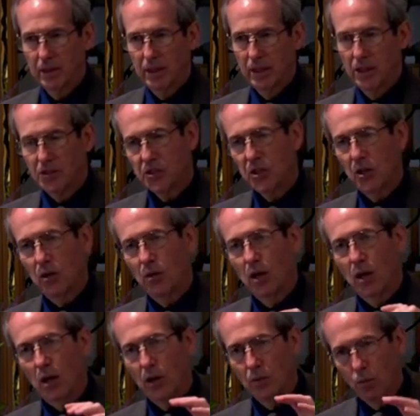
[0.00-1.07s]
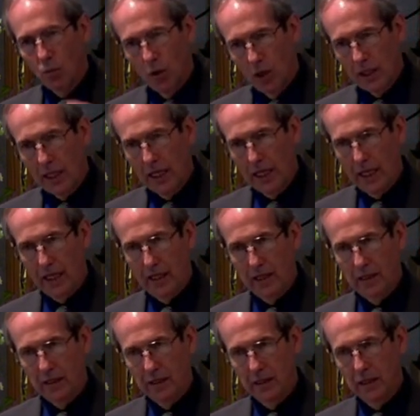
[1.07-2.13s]
So, on one hand,
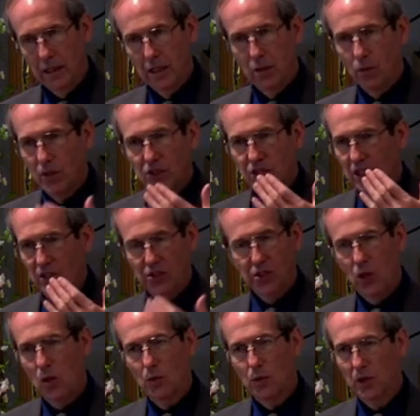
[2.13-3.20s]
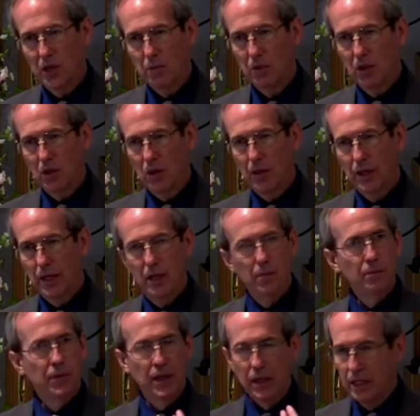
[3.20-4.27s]
we see the total number going up,
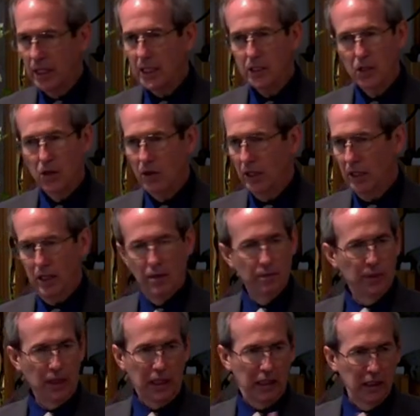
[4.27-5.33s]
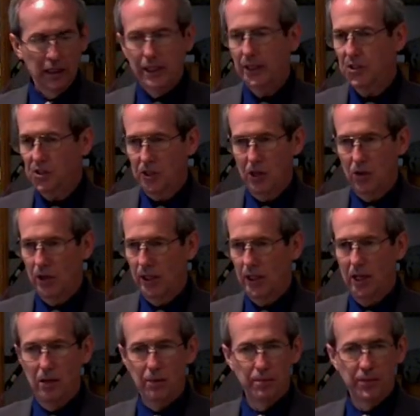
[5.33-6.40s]
the need going up, the clinics going
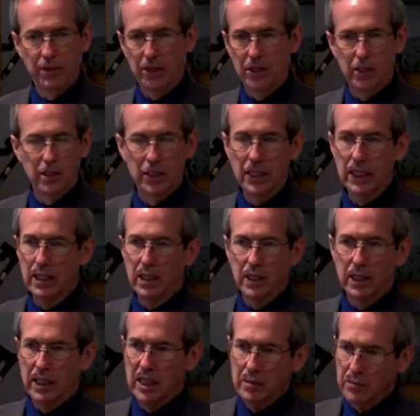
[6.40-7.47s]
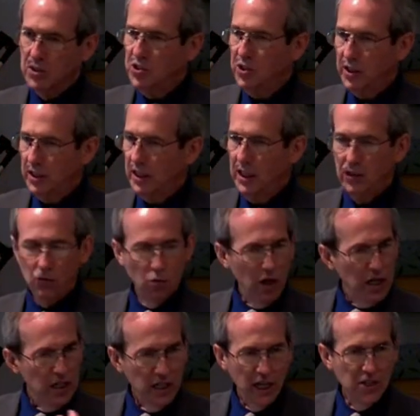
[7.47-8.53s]
up, the imaging and
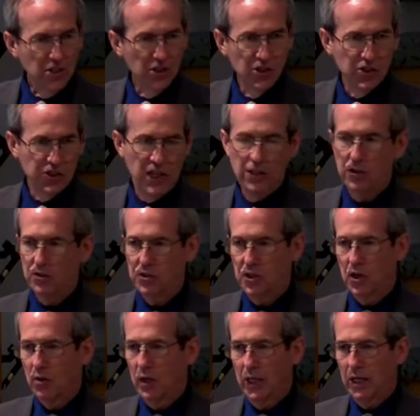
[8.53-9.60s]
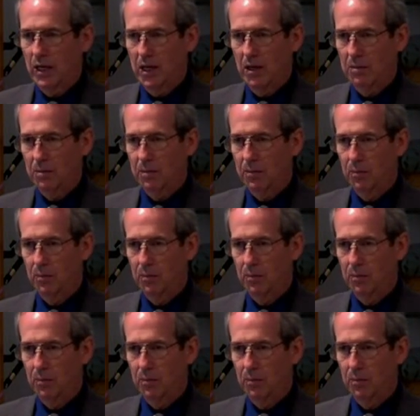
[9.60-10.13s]
radiation centers going up.